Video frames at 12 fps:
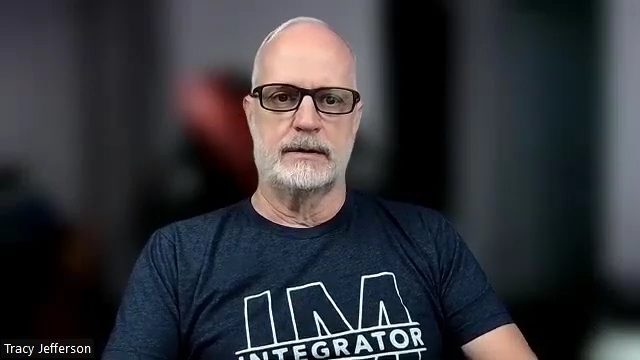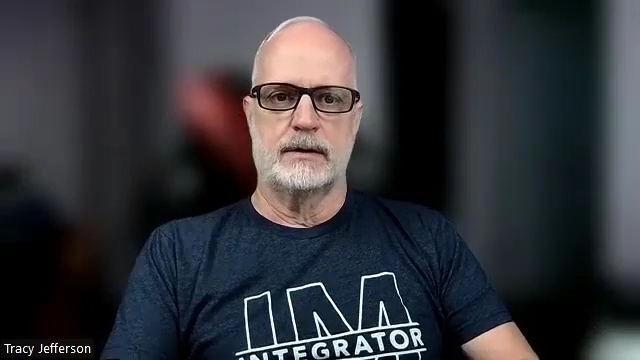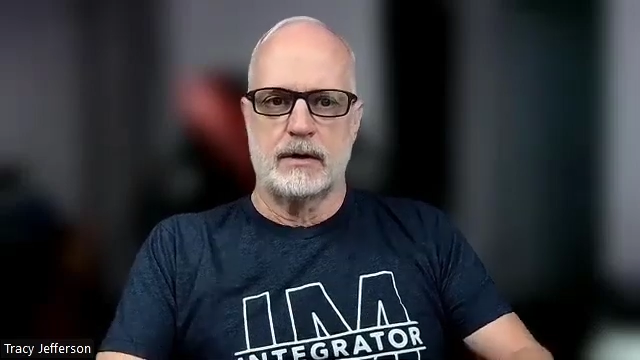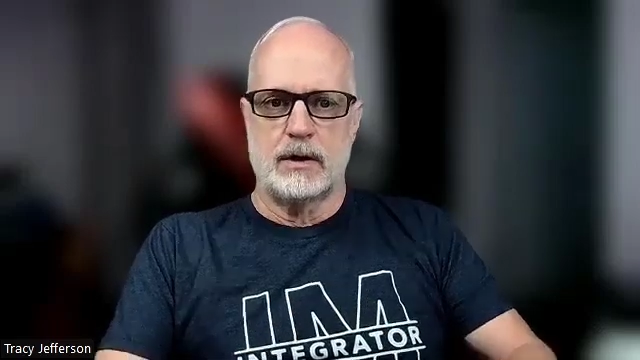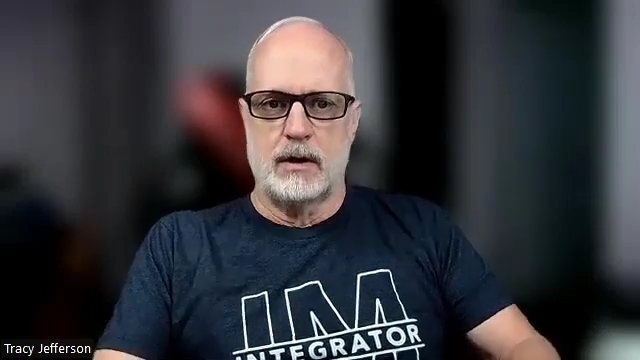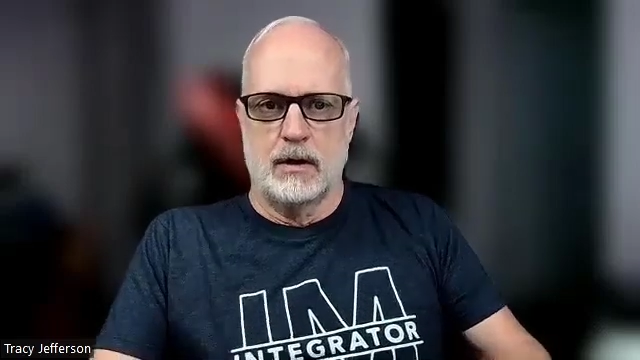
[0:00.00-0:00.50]

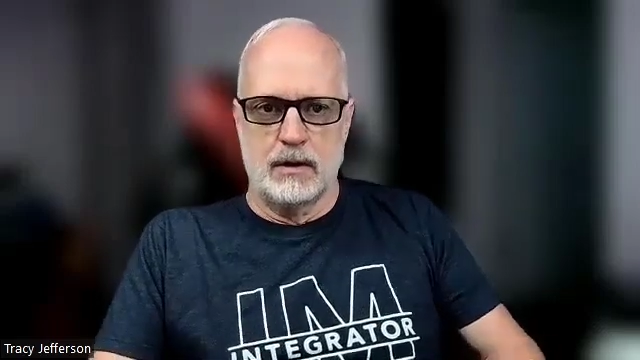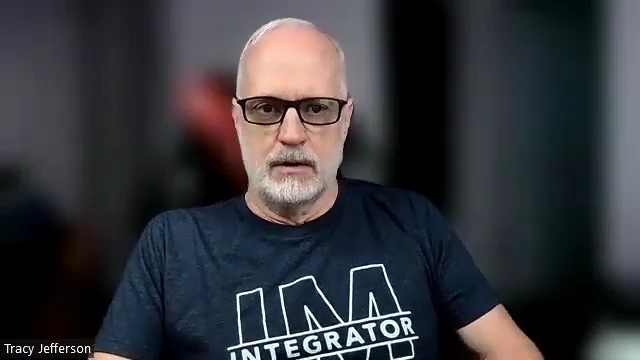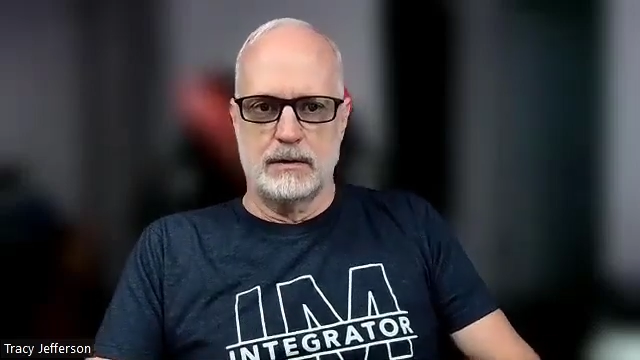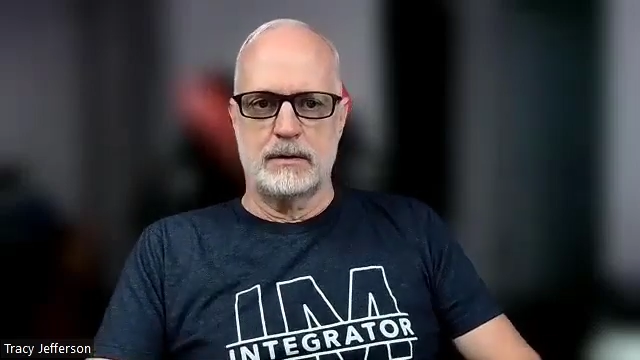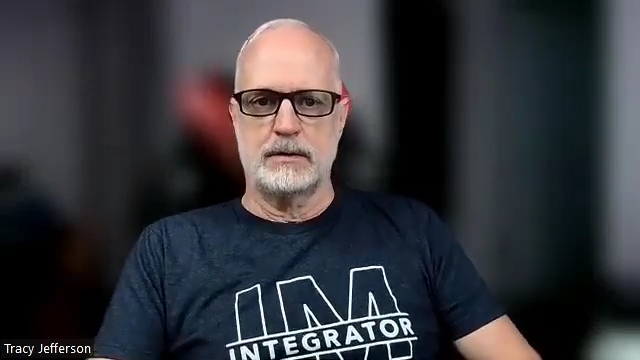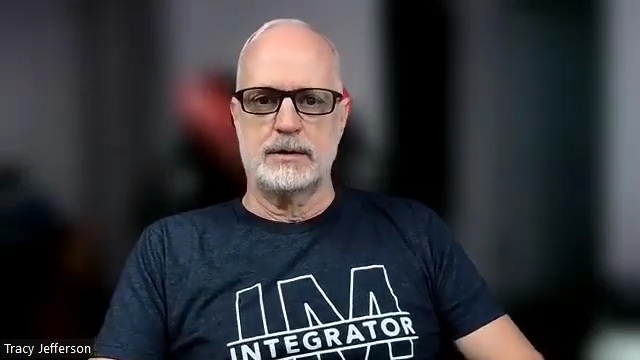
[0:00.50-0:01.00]
the
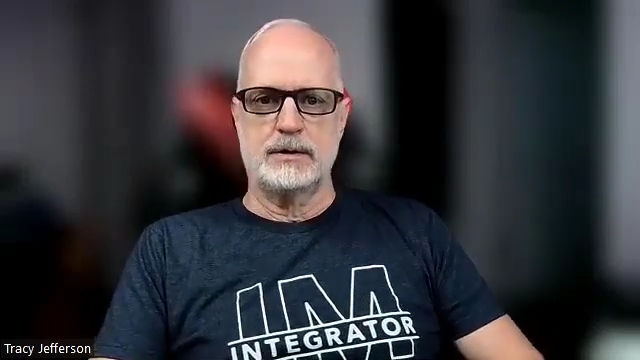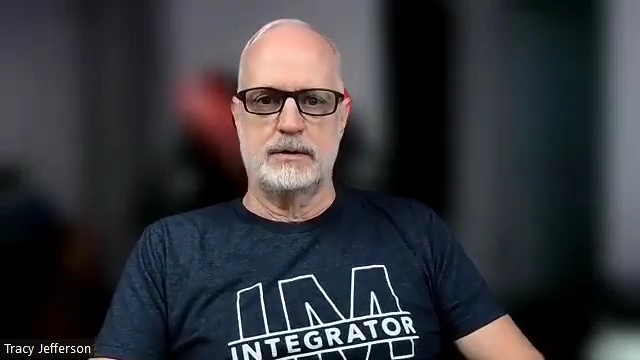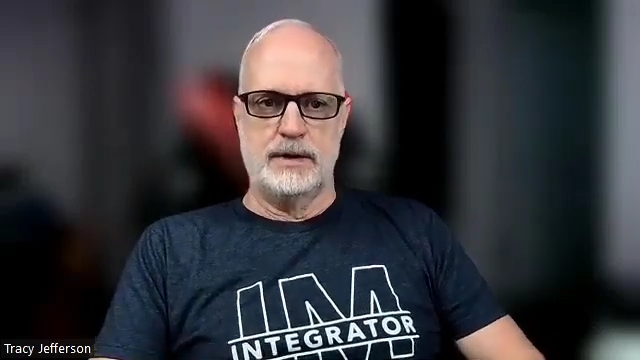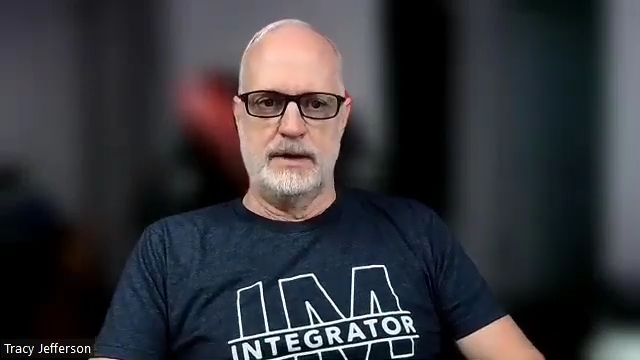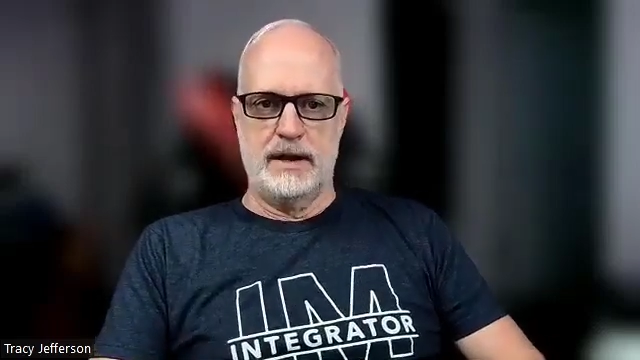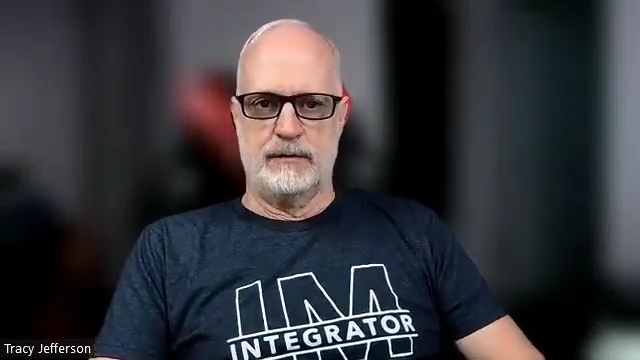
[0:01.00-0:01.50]
car to
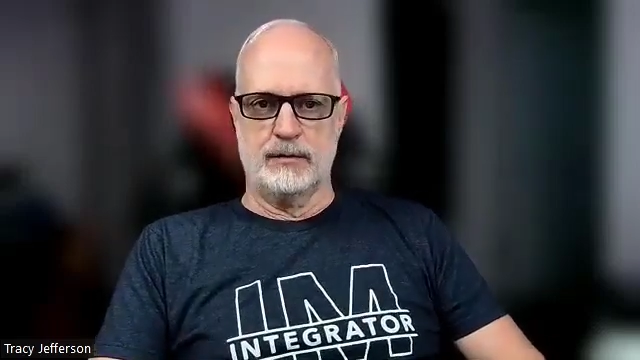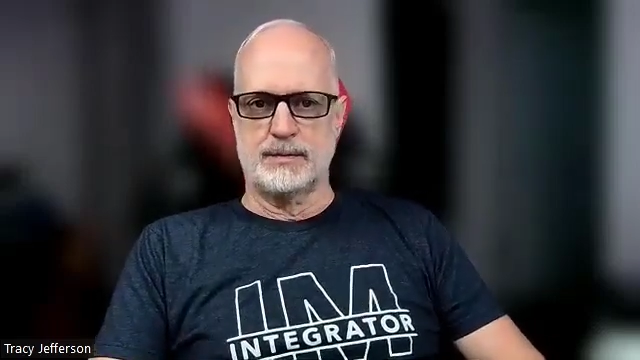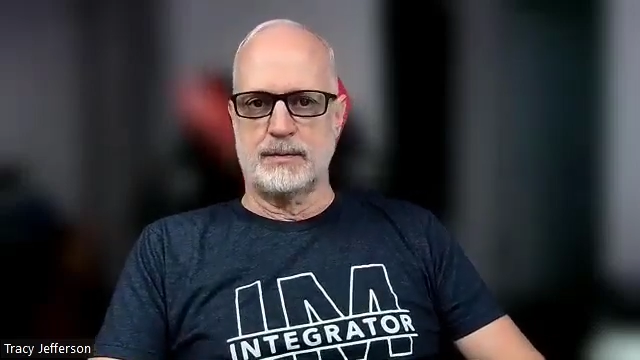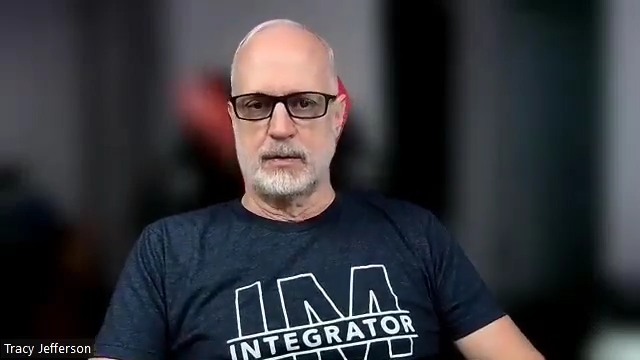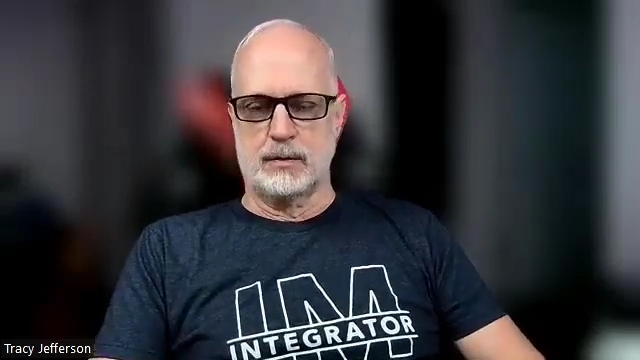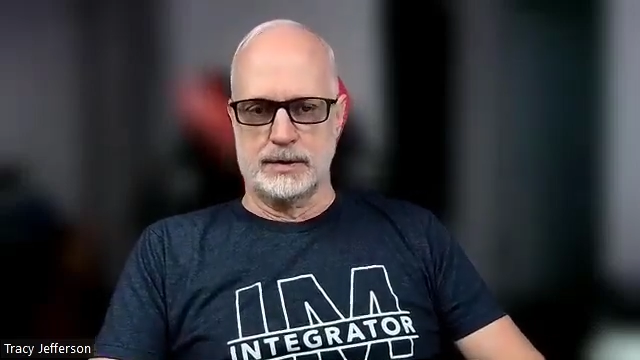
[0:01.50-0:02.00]
the
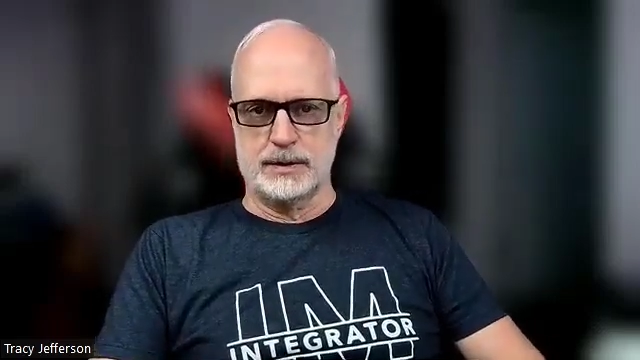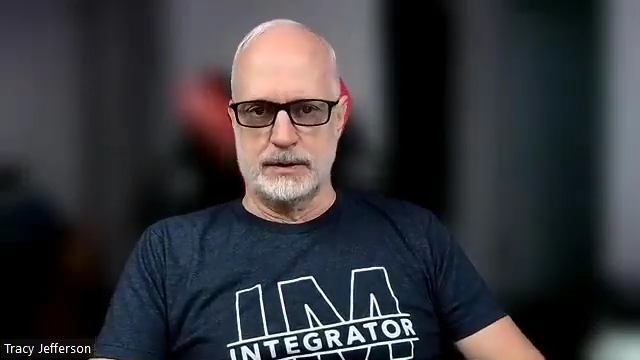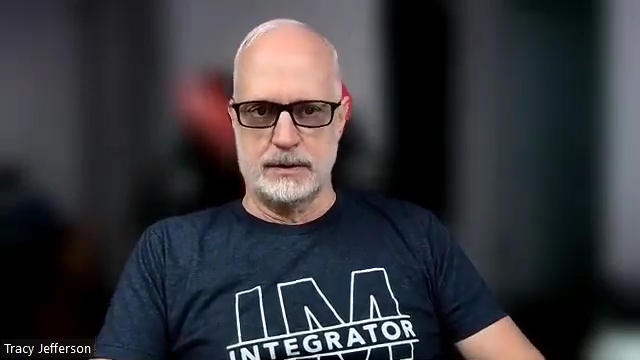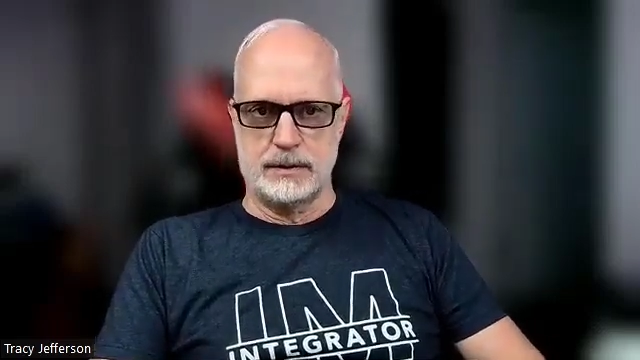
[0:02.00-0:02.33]
average person,